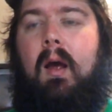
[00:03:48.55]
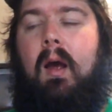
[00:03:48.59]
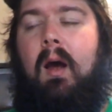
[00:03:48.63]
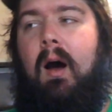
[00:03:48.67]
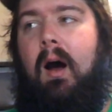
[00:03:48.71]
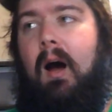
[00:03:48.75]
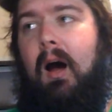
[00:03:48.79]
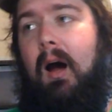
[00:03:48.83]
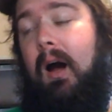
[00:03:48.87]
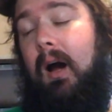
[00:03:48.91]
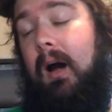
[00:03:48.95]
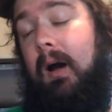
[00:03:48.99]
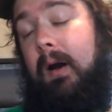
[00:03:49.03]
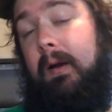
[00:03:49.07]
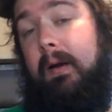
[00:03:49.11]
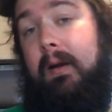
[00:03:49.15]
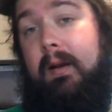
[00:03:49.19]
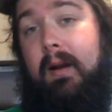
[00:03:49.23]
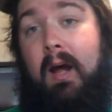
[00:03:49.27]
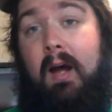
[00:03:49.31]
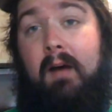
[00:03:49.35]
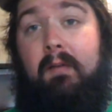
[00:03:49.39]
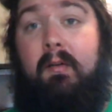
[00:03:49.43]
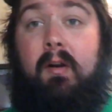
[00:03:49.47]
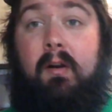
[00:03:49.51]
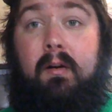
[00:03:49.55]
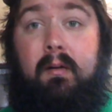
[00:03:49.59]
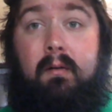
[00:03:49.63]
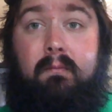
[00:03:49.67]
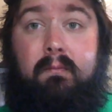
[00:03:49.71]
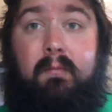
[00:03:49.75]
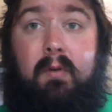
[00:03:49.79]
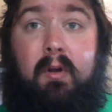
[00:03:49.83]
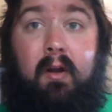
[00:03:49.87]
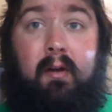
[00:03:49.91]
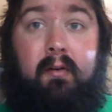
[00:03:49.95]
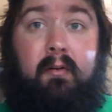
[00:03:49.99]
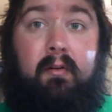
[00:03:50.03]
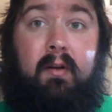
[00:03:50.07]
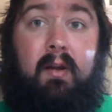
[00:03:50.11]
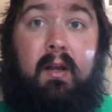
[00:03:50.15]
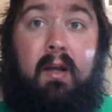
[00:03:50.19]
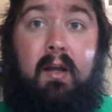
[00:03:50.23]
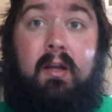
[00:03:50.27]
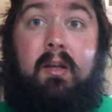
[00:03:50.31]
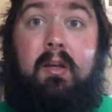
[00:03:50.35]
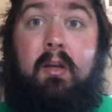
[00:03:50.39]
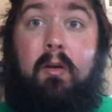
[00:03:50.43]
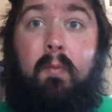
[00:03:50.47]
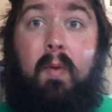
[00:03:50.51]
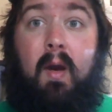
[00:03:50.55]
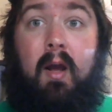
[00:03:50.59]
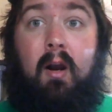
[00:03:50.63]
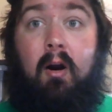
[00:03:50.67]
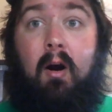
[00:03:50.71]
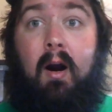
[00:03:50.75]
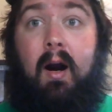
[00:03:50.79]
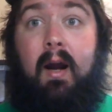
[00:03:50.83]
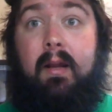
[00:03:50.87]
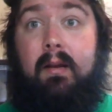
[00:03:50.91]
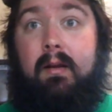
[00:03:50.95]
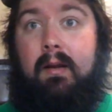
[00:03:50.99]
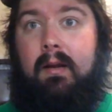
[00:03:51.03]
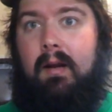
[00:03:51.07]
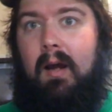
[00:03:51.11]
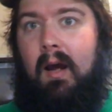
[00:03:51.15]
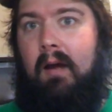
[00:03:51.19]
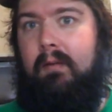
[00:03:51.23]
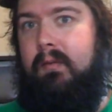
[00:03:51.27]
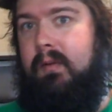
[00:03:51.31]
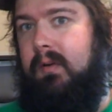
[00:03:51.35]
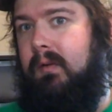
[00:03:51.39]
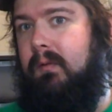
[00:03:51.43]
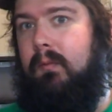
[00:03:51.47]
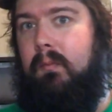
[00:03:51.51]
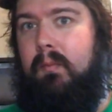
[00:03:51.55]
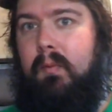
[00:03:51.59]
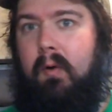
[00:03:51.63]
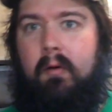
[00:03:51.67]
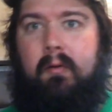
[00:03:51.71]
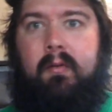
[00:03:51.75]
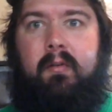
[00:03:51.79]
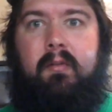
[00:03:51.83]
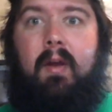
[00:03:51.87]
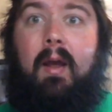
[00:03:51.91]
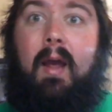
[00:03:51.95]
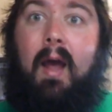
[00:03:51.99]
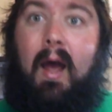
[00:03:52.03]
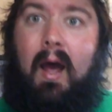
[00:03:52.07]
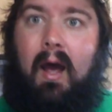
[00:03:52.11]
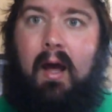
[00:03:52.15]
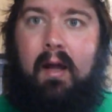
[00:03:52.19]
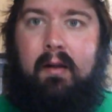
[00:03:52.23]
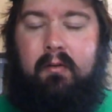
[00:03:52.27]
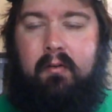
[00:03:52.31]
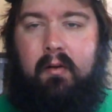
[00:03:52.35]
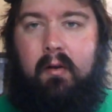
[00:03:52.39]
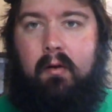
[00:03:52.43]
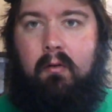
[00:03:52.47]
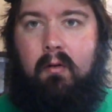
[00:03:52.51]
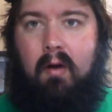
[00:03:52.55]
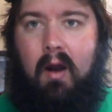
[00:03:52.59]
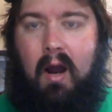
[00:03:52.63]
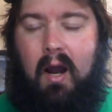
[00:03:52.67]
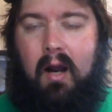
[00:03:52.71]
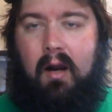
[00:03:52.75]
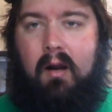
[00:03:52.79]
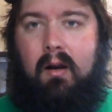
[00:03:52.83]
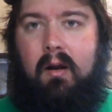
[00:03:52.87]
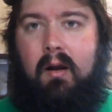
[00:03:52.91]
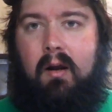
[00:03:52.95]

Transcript: in having a clutch in the incubator, I did have to purchase a hatchling rack.